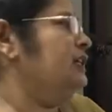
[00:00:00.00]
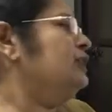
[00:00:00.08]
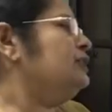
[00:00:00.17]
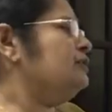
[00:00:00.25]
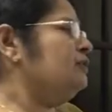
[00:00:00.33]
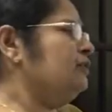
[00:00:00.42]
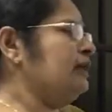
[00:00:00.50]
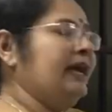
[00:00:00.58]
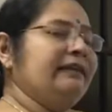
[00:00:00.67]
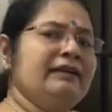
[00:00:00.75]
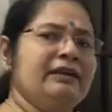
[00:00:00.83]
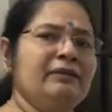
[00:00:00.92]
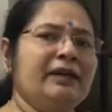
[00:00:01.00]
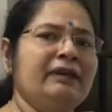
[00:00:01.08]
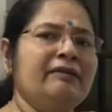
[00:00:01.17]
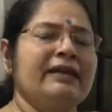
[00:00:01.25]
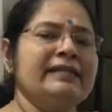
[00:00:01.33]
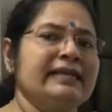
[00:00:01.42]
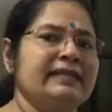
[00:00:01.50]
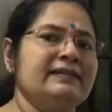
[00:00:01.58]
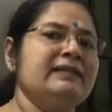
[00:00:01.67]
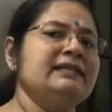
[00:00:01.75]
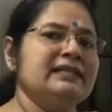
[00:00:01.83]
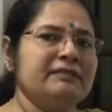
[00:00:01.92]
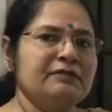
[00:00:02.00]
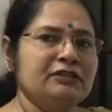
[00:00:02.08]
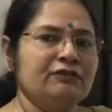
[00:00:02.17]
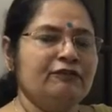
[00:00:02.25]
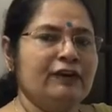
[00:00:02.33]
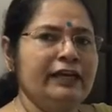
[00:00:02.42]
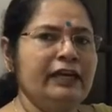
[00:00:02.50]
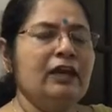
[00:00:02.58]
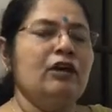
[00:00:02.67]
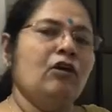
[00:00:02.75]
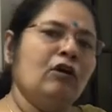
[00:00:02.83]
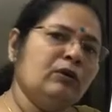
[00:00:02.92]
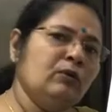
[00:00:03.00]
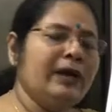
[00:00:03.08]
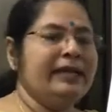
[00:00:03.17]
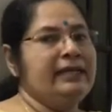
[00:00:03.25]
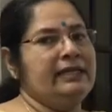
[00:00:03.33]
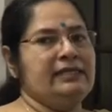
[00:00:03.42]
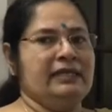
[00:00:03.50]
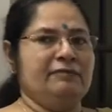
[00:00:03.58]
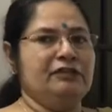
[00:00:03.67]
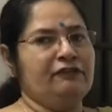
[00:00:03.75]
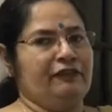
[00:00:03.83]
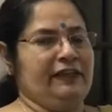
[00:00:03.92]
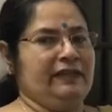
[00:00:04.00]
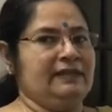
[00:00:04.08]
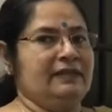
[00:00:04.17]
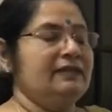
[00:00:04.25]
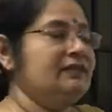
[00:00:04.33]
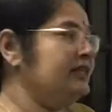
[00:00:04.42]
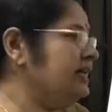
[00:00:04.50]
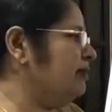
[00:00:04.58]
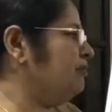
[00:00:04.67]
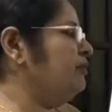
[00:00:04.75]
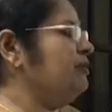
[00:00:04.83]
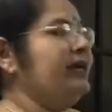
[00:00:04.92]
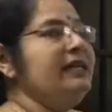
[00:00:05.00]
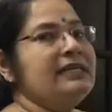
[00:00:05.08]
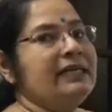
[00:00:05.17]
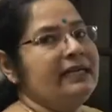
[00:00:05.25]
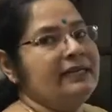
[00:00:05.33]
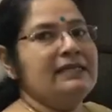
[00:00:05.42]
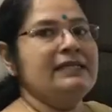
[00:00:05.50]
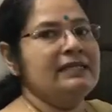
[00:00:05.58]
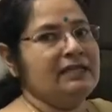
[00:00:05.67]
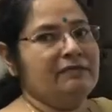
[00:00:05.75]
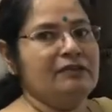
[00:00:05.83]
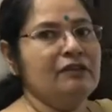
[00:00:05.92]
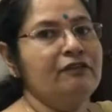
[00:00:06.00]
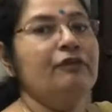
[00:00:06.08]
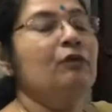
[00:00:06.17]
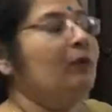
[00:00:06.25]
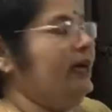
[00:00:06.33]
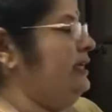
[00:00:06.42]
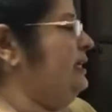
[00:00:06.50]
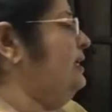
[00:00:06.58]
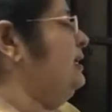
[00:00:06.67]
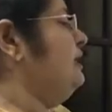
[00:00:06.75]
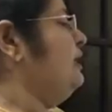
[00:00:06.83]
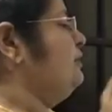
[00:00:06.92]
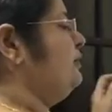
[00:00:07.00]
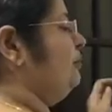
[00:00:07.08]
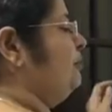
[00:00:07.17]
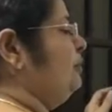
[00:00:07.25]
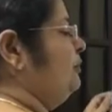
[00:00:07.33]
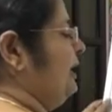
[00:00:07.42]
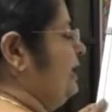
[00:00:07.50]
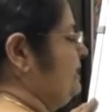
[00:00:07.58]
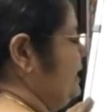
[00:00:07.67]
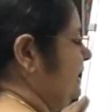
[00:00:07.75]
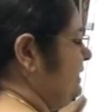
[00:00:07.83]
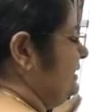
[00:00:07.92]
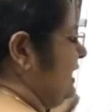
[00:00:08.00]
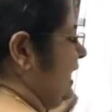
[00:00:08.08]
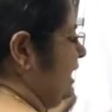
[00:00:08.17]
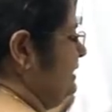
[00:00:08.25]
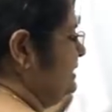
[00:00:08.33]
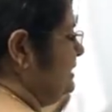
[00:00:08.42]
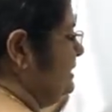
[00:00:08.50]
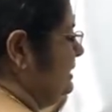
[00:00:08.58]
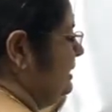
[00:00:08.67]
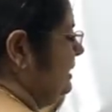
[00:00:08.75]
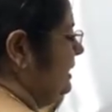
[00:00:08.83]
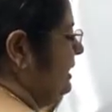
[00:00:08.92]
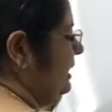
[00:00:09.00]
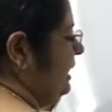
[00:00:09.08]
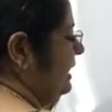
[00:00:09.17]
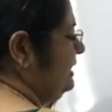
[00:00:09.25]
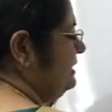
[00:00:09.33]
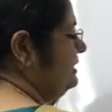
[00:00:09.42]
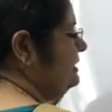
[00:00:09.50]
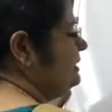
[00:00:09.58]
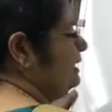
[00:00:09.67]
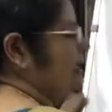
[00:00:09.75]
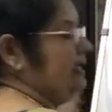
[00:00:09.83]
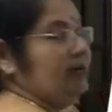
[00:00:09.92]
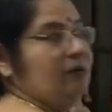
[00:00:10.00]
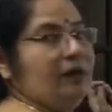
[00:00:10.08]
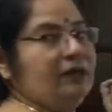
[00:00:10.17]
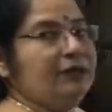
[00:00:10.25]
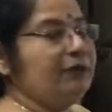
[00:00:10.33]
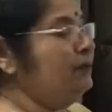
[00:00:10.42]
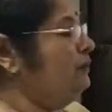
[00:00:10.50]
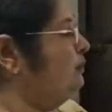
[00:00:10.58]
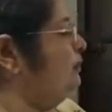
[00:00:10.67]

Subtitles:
So either you can write x in terms of y or y in terms of x. So here I am going to write x in terms of y. So I am going to write x as x is equal to